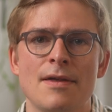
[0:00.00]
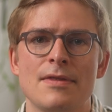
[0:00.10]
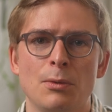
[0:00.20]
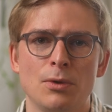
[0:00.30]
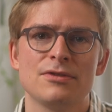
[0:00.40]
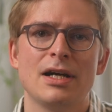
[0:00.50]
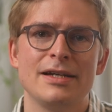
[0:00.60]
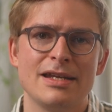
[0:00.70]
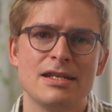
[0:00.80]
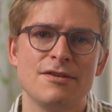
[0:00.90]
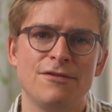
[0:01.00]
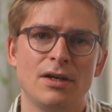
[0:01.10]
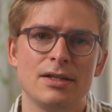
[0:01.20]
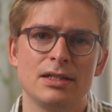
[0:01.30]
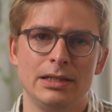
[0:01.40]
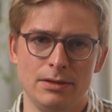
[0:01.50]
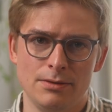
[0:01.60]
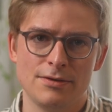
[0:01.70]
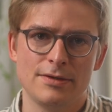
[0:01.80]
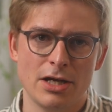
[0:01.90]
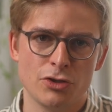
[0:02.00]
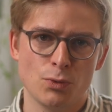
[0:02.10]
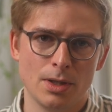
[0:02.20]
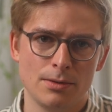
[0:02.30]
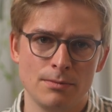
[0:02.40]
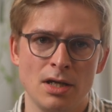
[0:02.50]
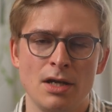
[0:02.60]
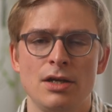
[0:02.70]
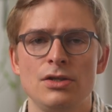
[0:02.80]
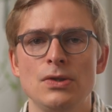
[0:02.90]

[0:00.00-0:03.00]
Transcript: that was identified in stage 1,